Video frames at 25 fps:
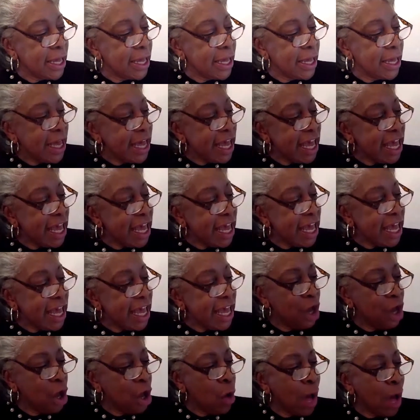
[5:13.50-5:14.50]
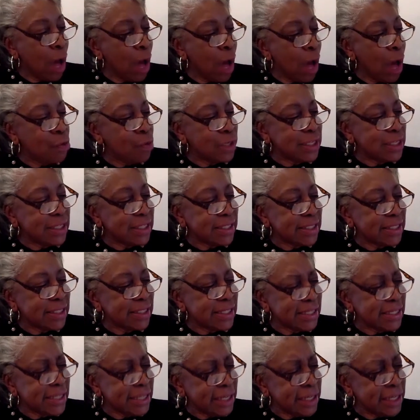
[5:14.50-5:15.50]
Even though I was
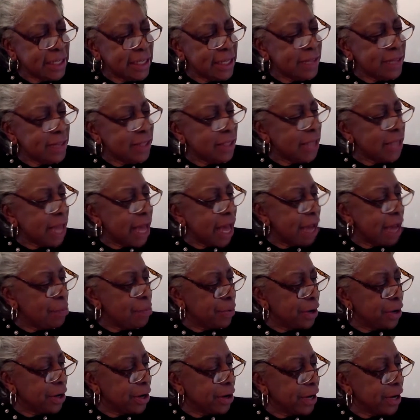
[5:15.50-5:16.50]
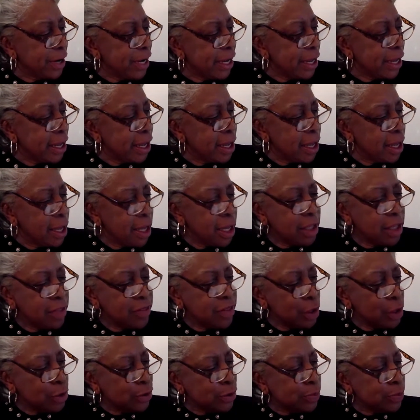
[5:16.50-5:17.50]
still in the library,
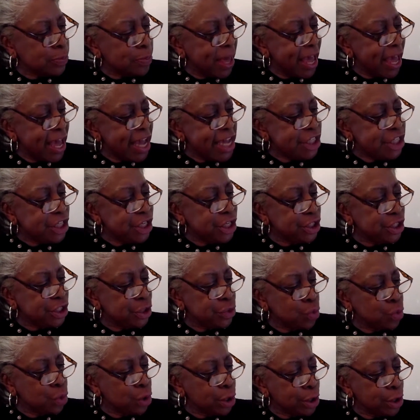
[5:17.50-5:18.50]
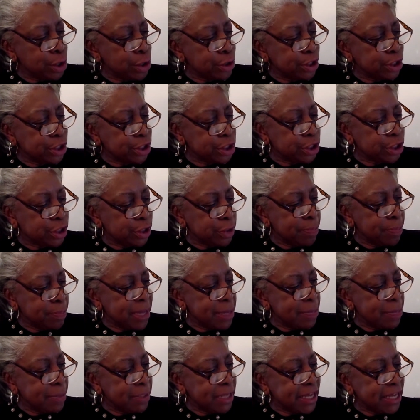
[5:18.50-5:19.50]
those pages and words took me
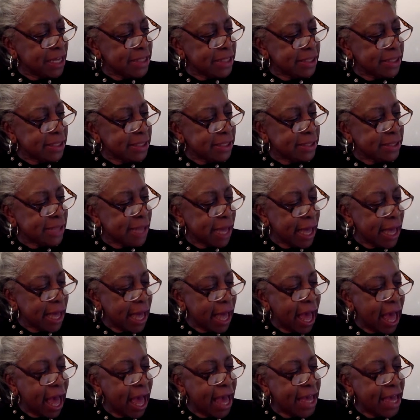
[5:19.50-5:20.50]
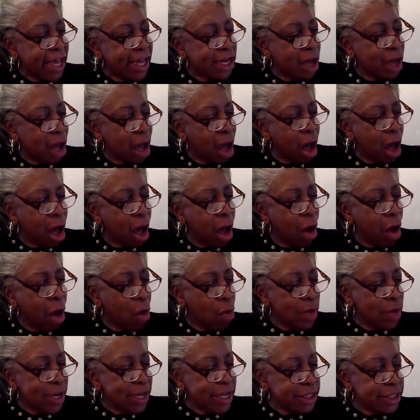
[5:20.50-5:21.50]
places I had
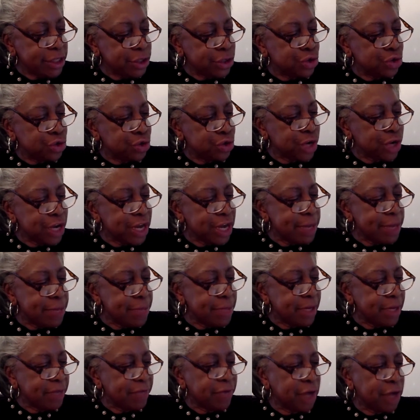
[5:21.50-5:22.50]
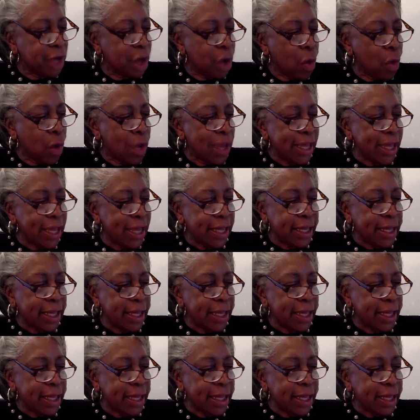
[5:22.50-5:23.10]
always dreamed of going.